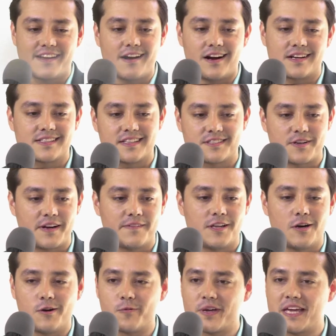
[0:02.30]
cars that drive
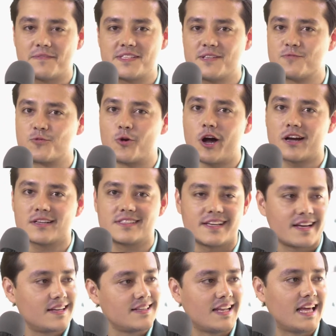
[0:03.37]
along. We have seen rockets
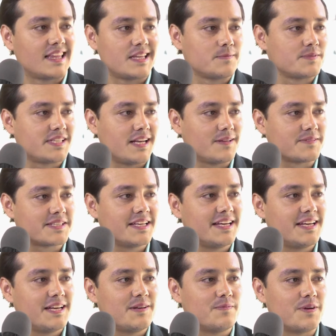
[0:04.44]
that can land themselves.
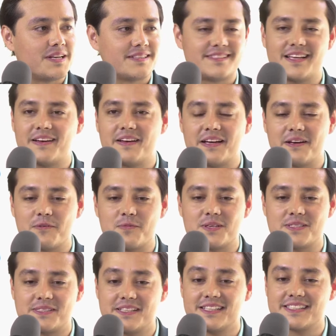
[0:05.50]
But
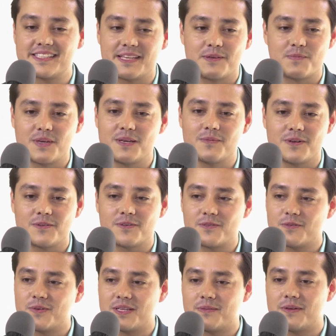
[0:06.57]
we still see people
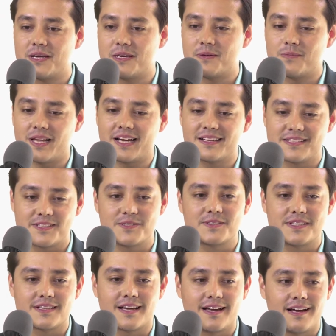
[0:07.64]
with blindness
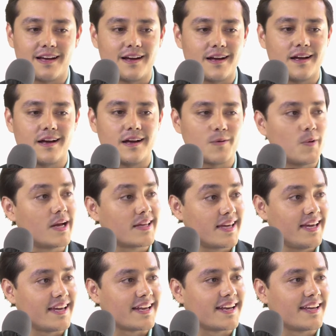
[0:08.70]
using a white cane.